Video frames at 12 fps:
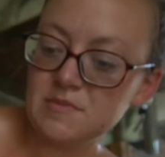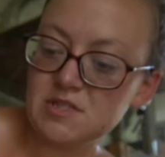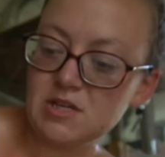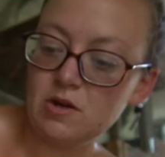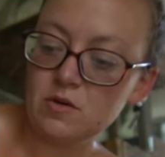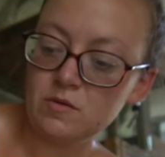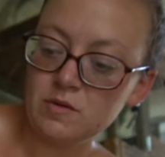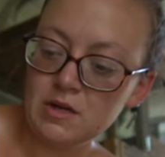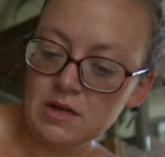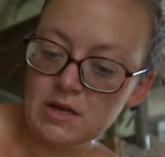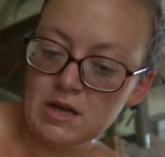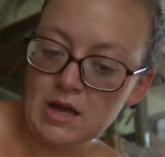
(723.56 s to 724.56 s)
So
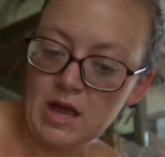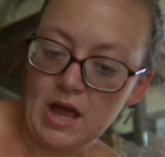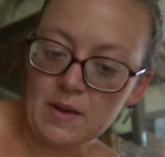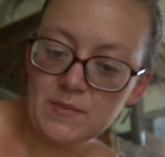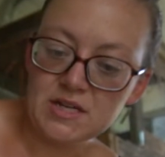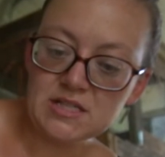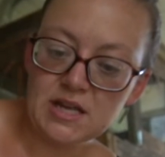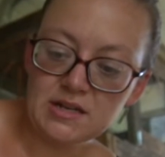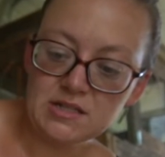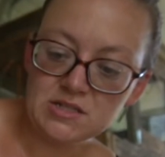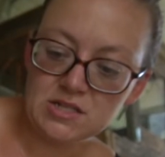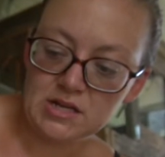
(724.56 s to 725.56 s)
I'm
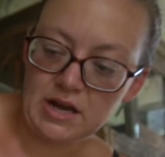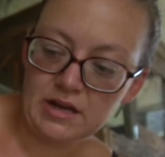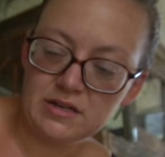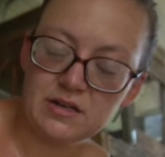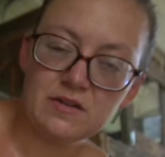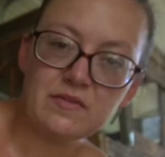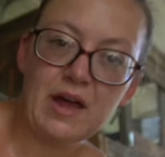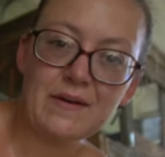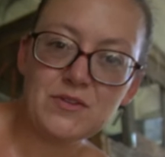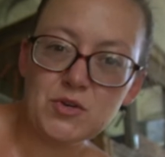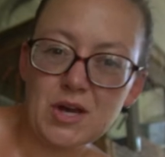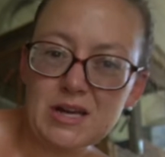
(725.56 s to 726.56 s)
excited to kind of
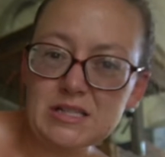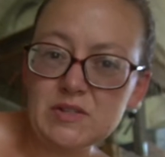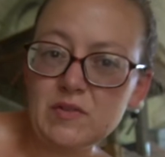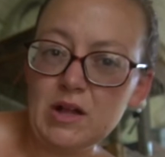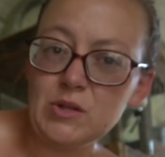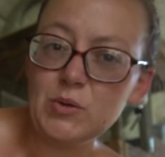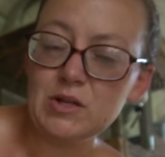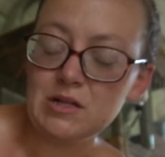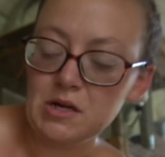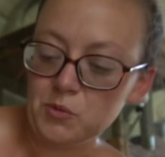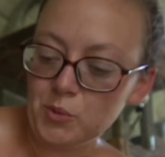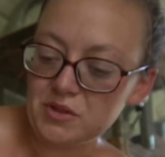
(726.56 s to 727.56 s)
have you guys follow
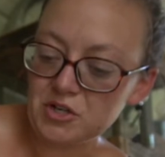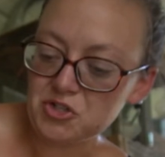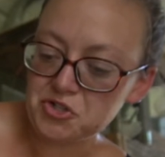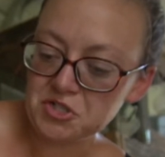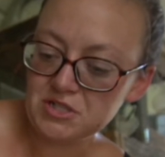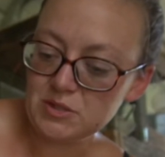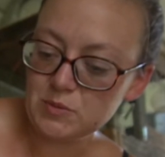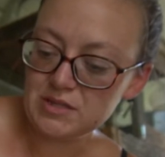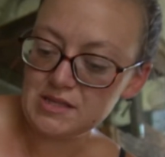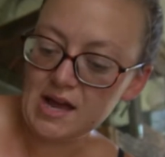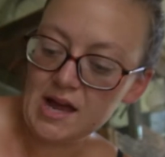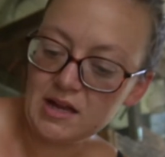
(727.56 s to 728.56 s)
along with our journey
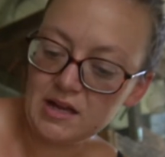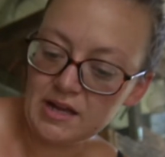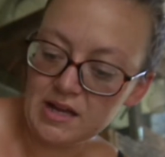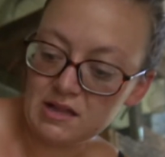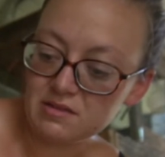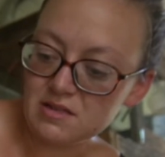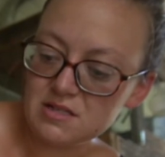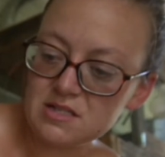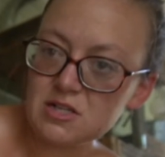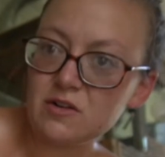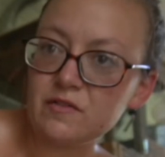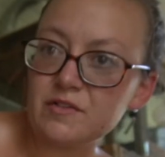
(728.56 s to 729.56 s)
with that. Again, this
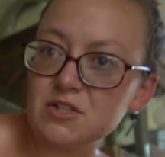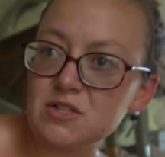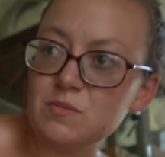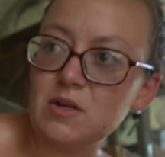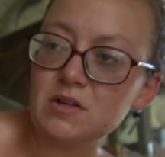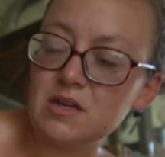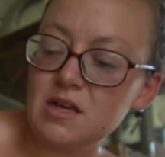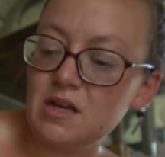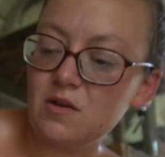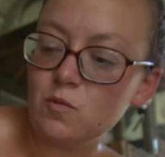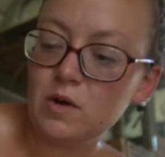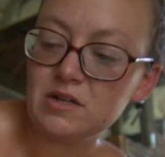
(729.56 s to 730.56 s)
is her first
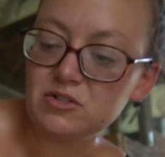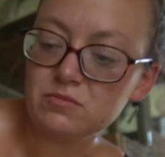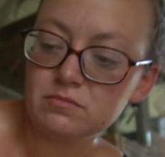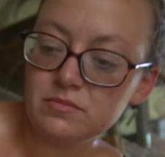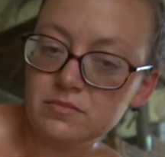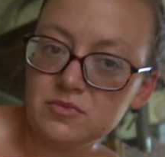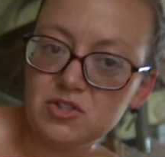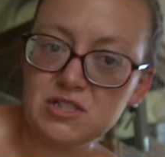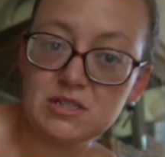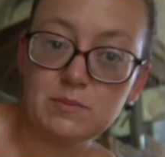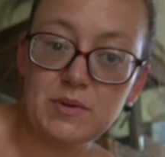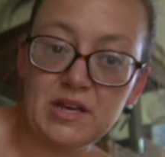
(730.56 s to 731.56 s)
milking while
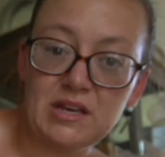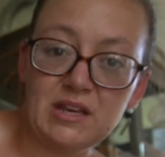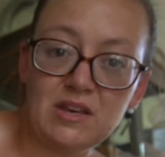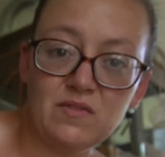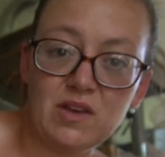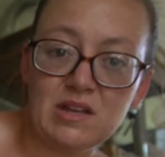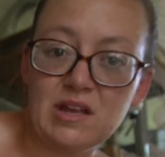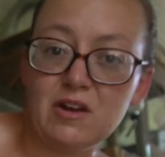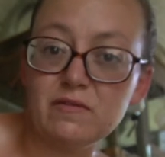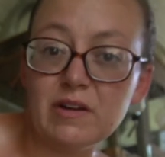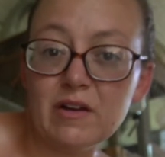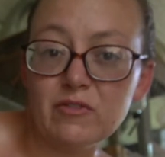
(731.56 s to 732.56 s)
she's being given
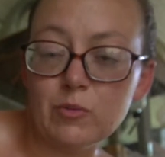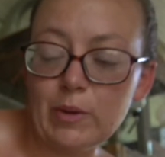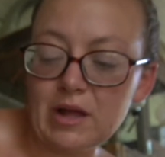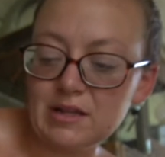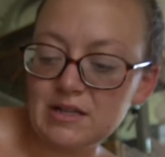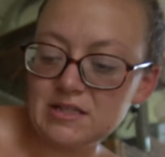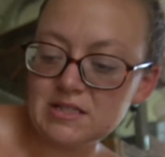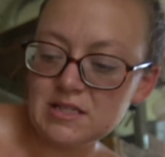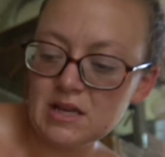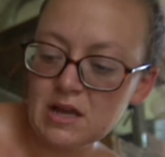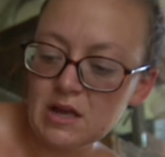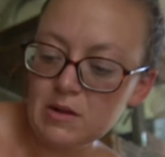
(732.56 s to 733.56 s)
alfalfa pellets,
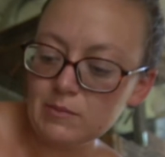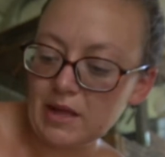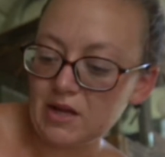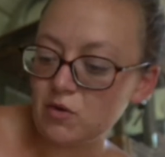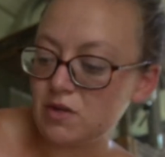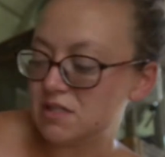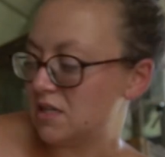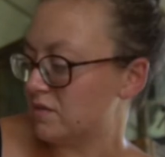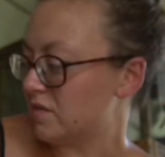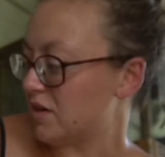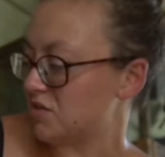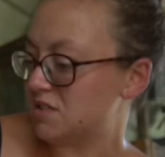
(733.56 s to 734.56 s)
black oil,
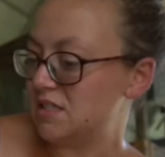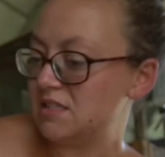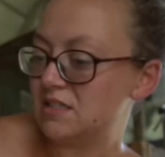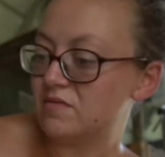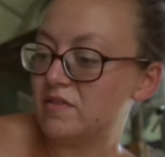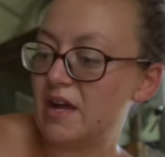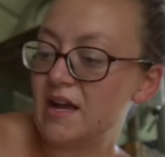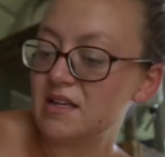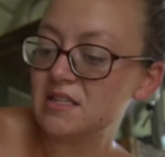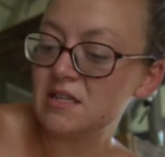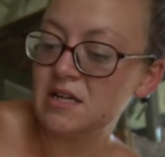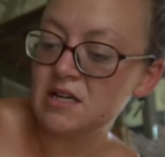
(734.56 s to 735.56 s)
sunflower seeds, and
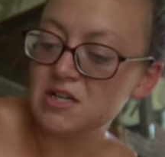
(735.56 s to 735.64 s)
flax.